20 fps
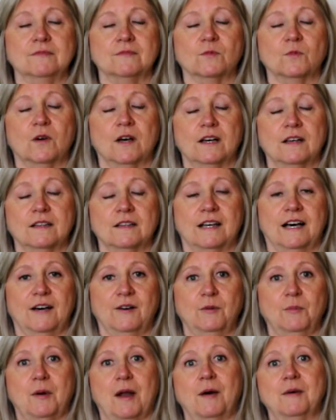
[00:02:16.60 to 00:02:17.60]
Well, I
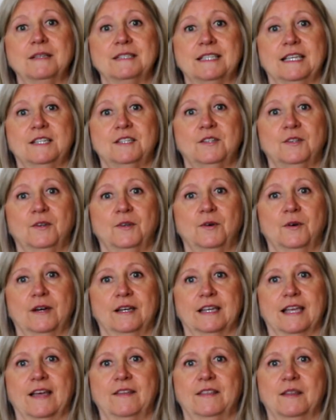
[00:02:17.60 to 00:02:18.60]
would probably say to you,
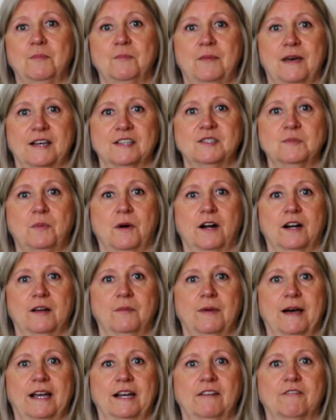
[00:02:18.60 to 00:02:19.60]
again, the best part
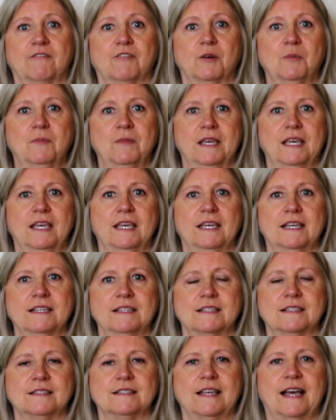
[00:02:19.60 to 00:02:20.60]
about it for me
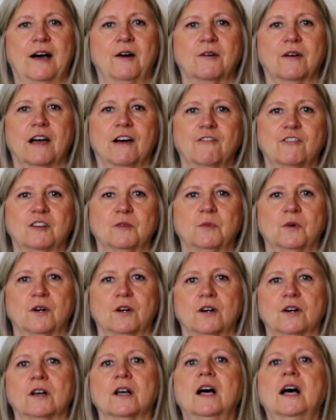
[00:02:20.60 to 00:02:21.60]
is how
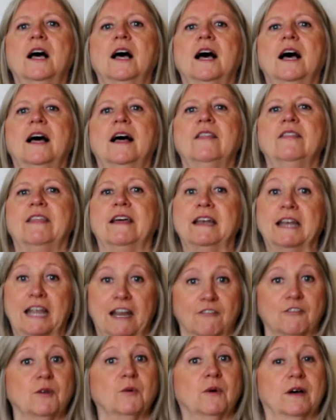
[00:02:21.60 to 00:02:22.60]
comfortable that
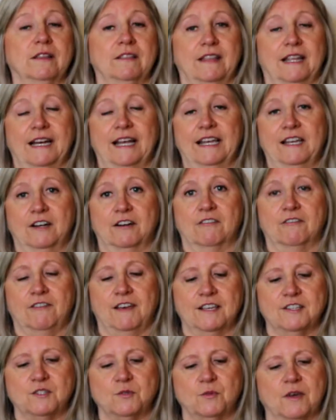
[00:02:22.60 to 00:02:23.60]
everyone that I
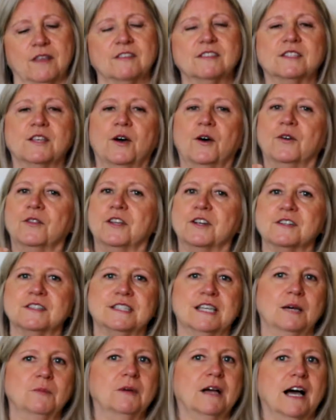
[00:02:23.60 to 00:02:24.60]
interface with. So their
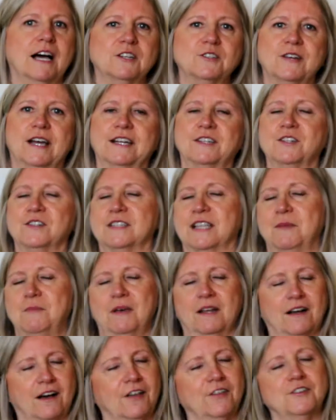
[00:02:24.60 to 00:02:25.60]
subcontractors, I
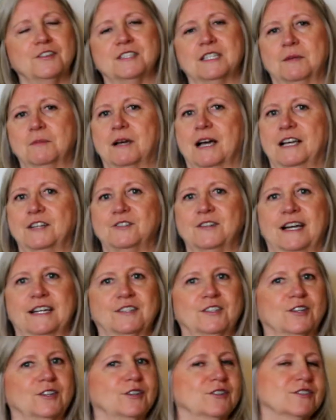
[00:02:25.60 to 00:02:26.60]
met all their
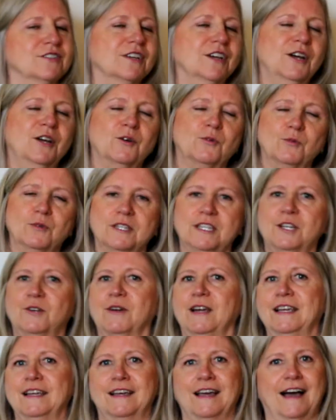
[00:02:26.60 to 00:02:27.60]
subcontractors, really
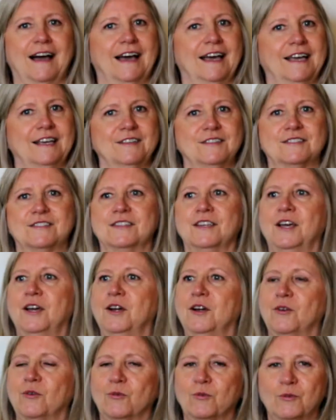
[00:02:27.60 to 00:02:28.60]
great guys,
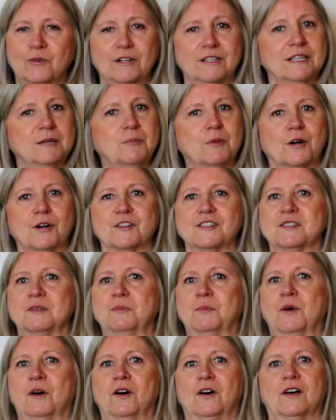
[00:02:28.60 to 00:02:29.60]
really
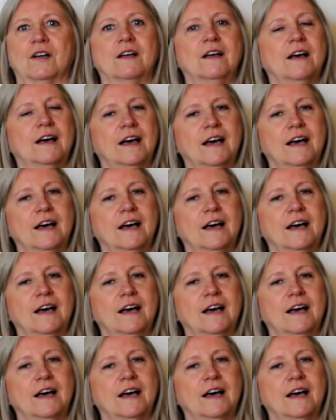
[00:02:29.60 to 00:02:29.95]
personable.